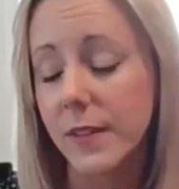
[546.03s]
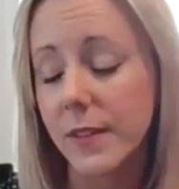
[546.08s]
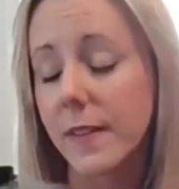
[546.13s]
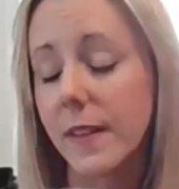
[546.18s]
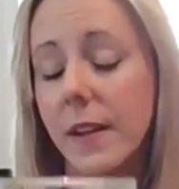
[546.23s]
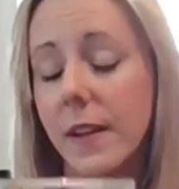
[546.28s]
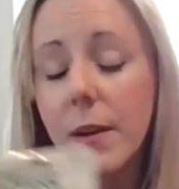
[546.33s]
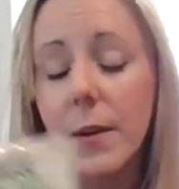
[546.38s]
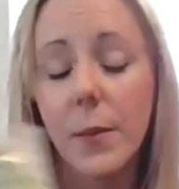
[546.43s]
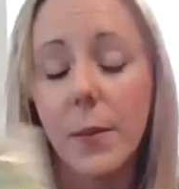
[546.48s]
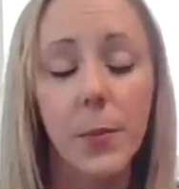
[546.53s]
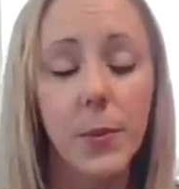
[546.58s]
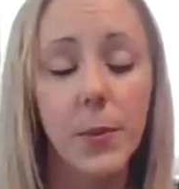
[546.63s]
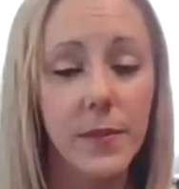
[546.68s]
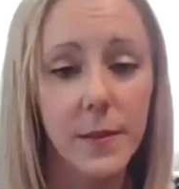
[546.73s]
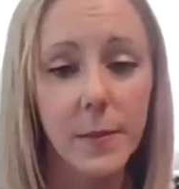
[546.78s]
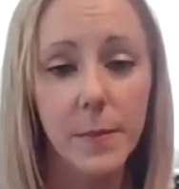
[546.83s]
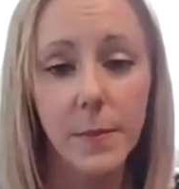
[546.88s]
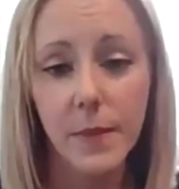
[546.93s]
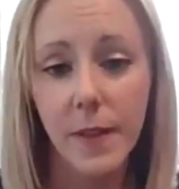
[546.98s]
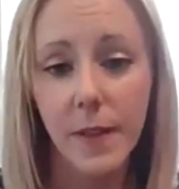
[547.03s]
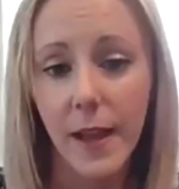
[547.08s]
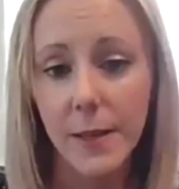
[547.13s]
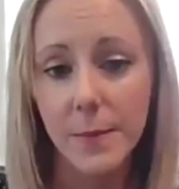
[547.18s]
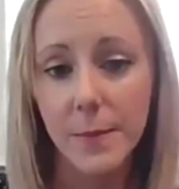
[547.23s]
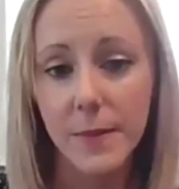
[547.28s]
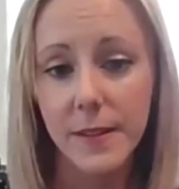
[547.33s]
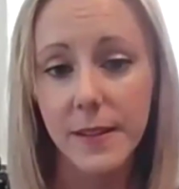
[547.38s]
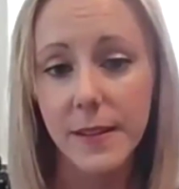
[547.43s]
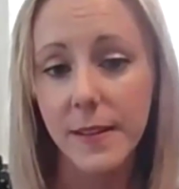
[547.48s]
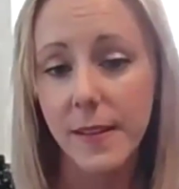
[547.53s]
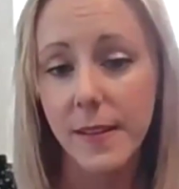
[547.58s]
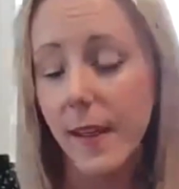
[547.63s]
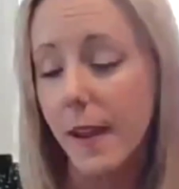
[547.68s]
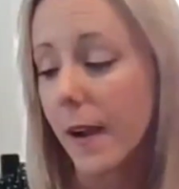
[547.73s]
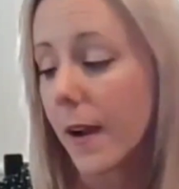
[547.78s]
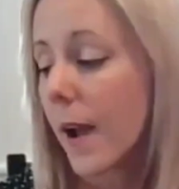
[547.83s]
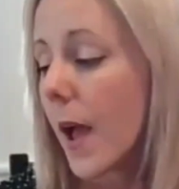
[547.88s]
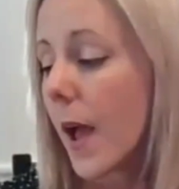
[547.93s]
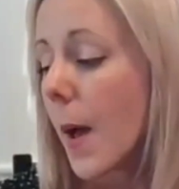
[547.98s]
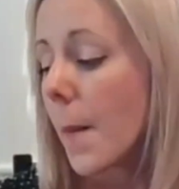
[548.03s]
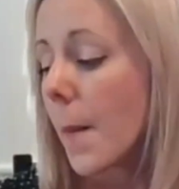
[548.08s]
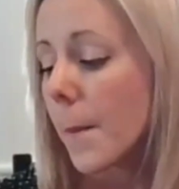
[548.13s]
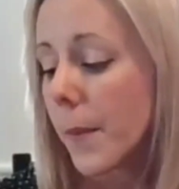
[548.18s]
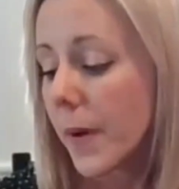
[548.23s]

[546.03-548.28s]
in there, put some limes in there.